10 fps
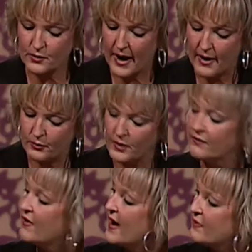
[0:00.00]
round with
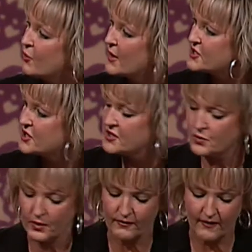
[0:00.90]
five questions
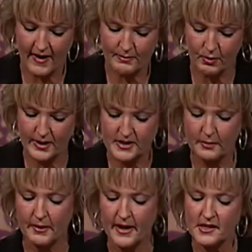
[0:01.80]
worth five points
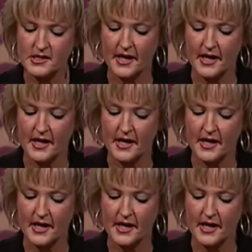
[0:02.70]
apiece.